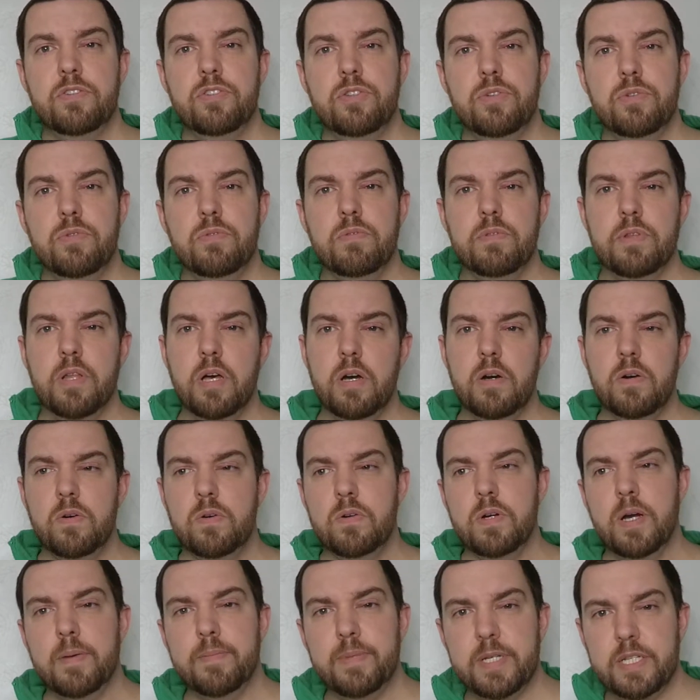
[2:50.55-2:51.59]
too
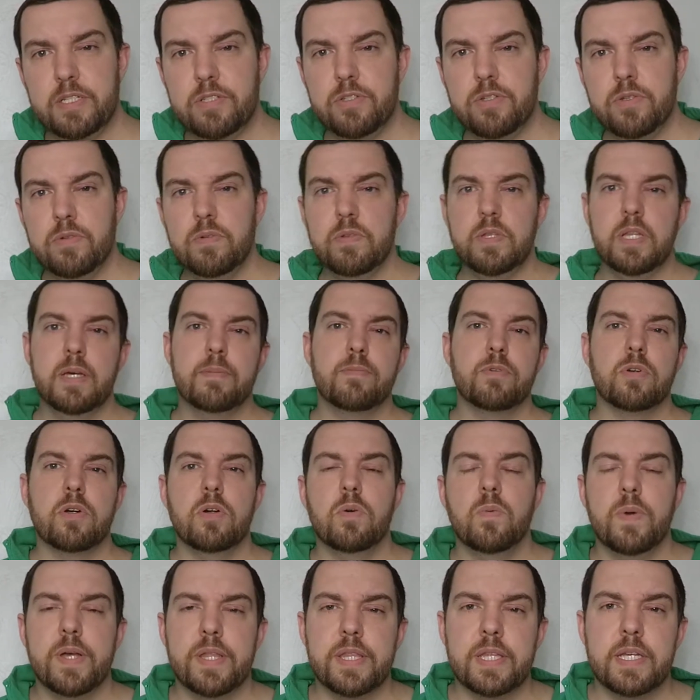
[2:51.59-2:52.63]
low, a bit too
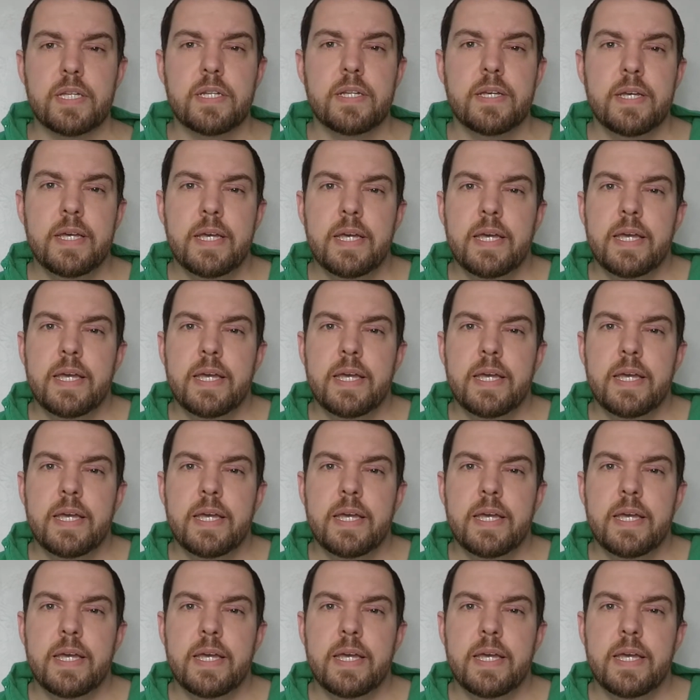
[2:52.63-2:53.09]
liberal with it,